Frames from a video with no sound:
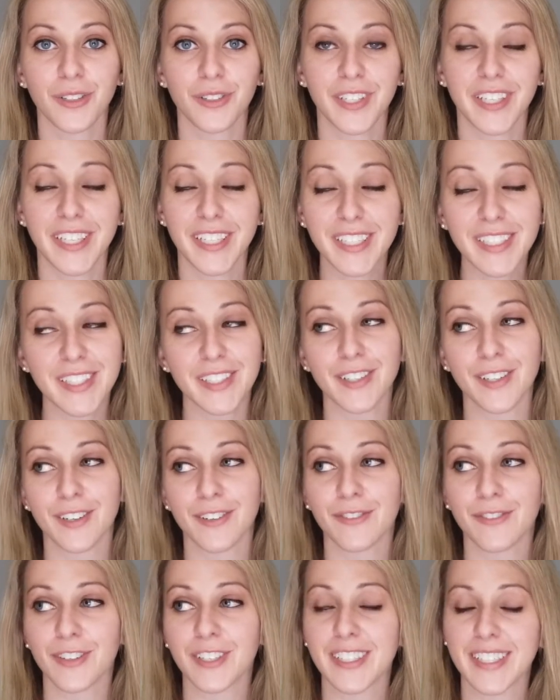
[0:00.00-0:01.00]

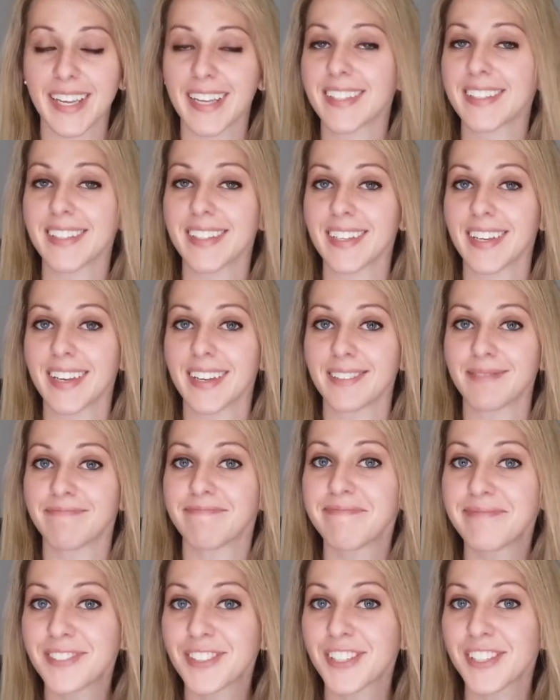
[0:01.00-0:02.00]
easier for dancing in.
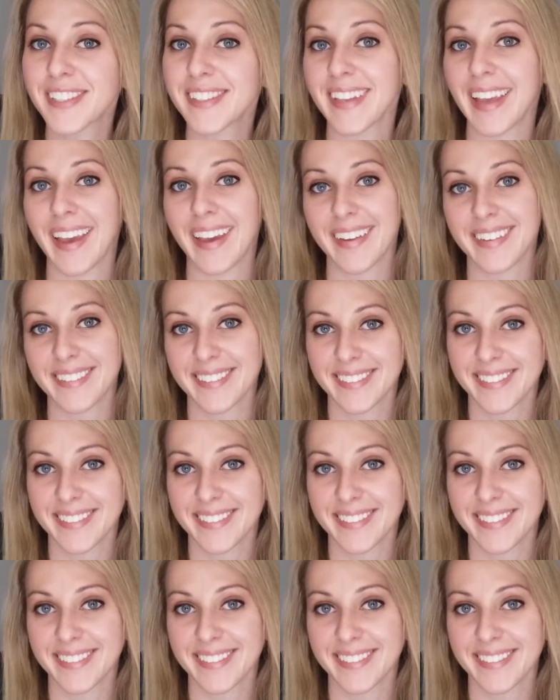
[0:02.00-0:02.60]
Just saying.